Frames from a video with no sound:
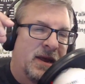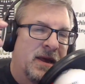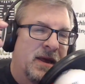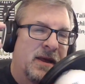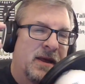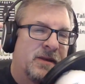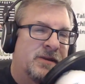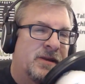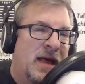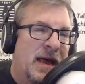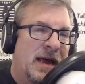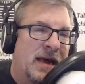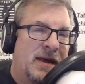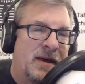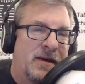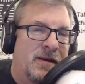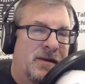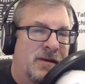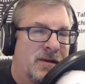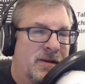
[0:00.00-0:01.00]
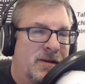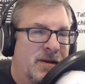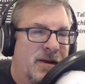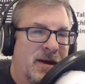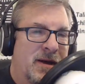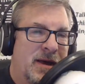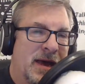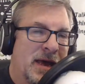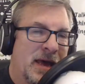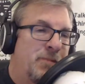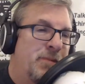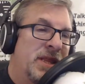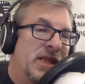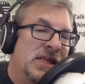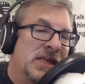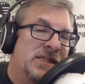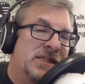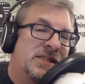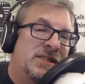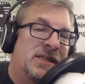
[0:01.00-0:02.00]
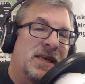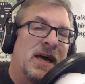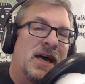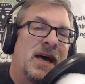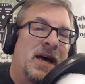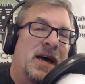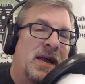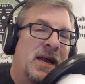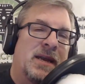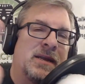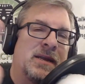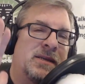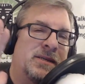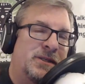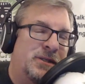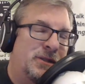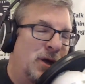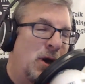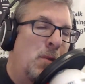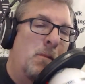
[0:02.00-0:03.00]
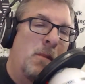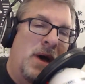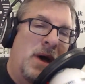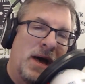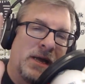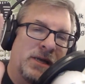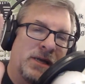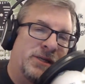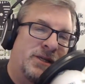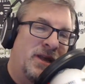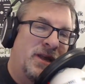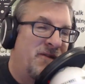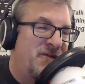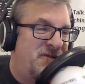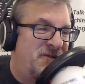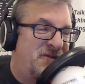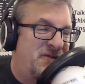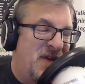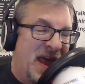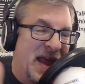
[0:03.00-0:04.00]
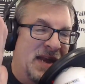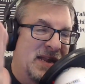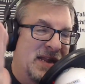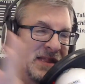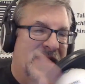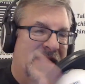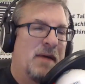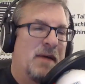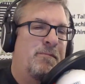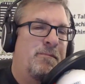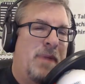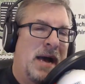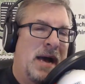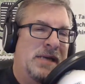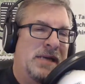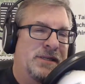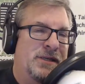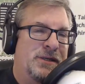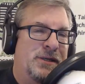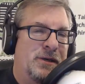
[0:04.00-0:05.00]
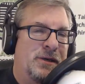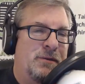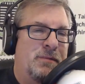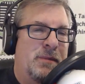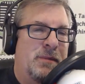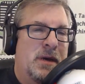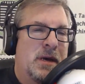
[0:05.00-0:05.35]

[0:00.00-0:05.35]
It's like it'd been the sun so much that it faded that bison tube.